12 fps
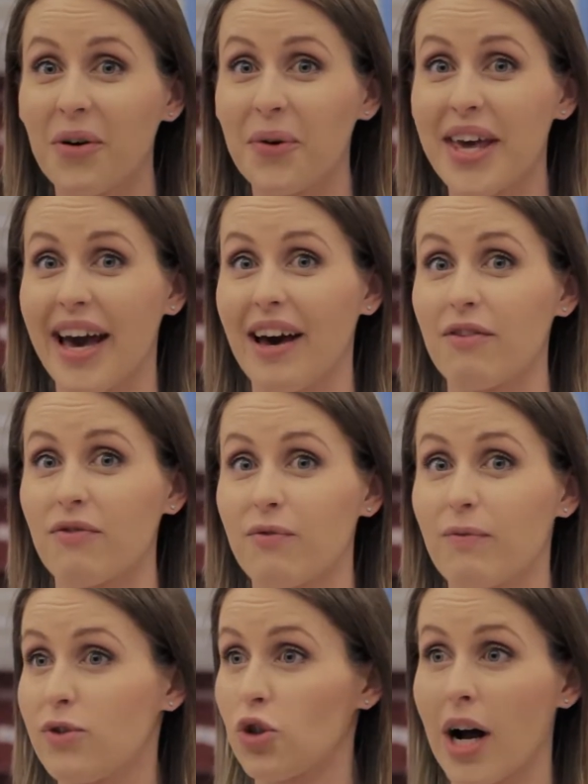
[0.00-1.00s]
We have
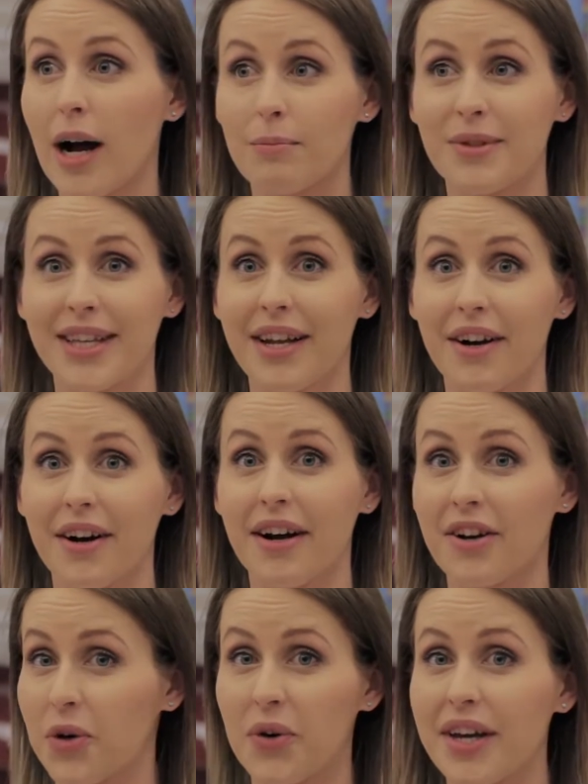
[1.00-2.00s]
jobs that are
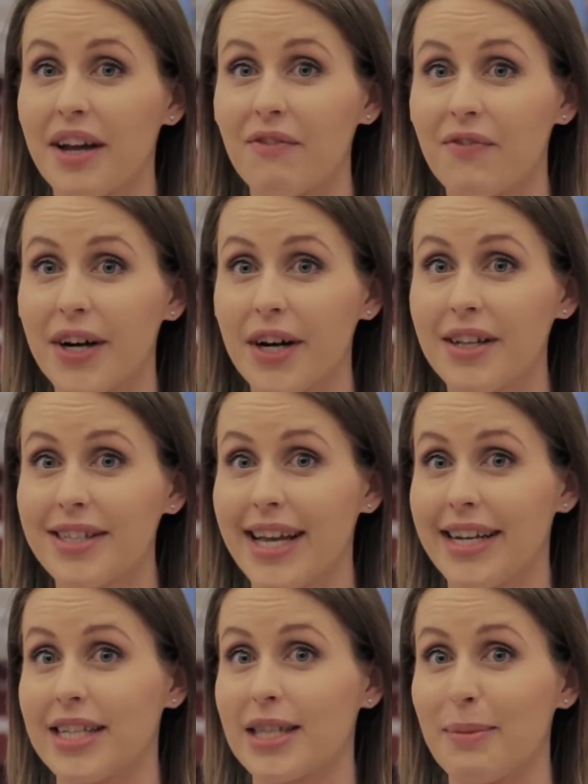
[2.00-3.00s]
going unfilled,
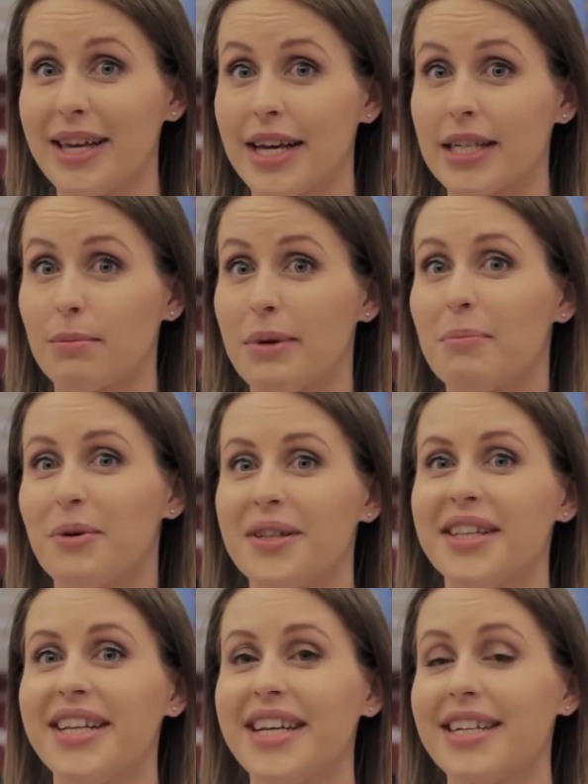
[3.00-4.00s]
and it's because people
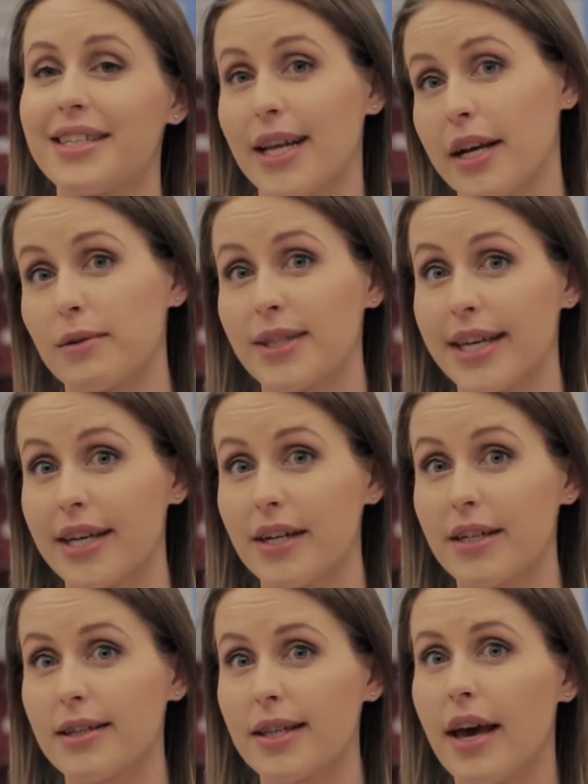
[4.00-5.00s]
need a set of
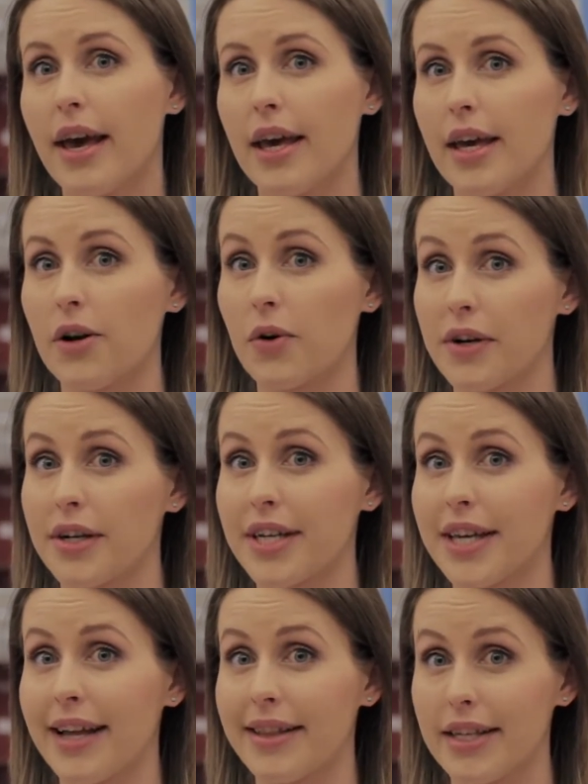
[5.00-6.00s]
skills in order to
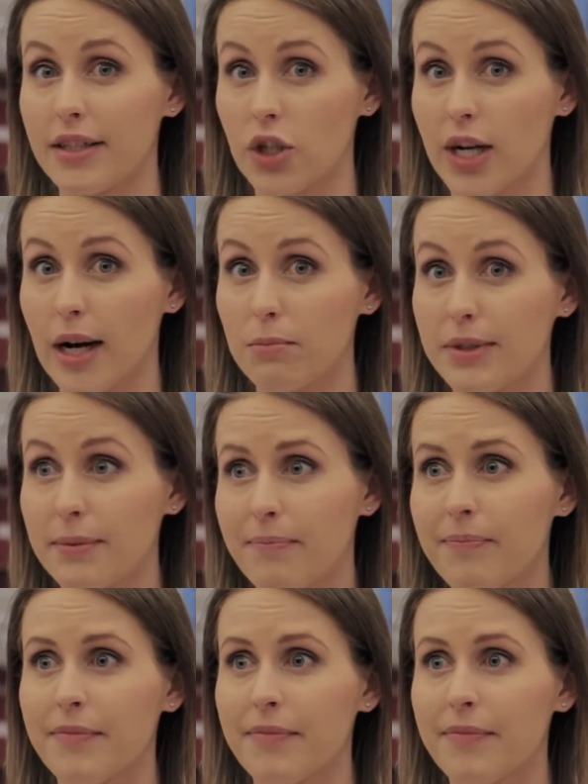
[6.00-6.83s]
get these jobs.